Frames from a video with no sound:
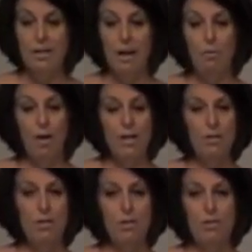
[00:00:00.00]
Now what
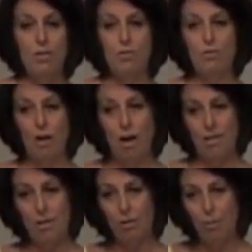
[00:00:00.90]
you do is you
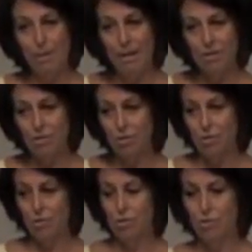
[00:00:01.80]
draw the whole picture,
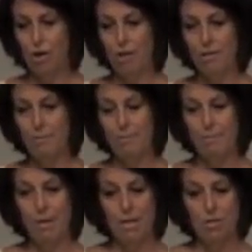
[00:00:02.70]
you draw the
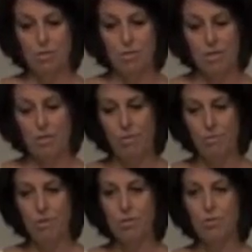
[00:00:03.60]
pictures, go
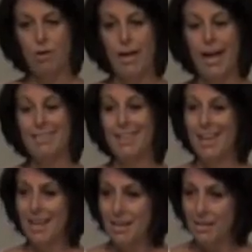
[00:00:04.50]
through the story. At the
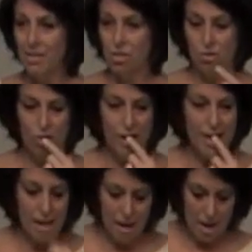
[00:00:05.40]
end of the story,
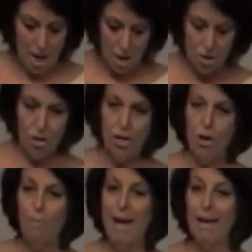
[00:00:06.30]
you're going to
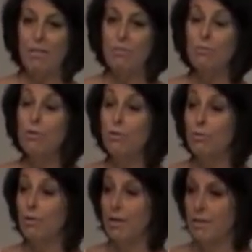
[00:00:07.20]
go back
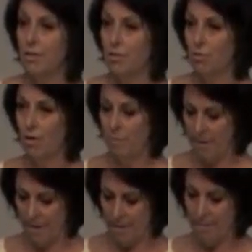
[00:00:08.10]
through the story
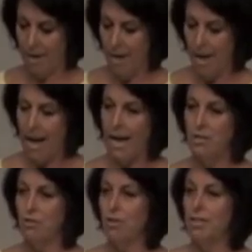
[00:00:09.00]
with them.
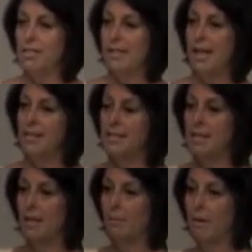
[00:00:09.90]
And you're going to say to
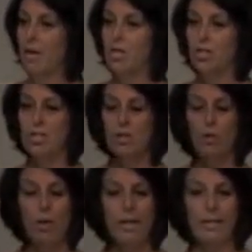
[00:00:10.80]
them, just
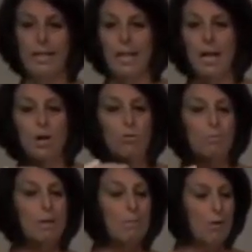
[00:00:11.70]
quickly,
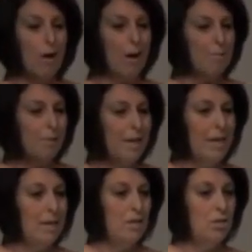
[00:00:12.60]
remember God
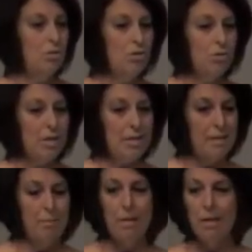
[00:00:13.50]
planted 2 trees
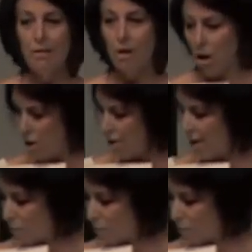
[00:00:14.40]
in the middle of the garden.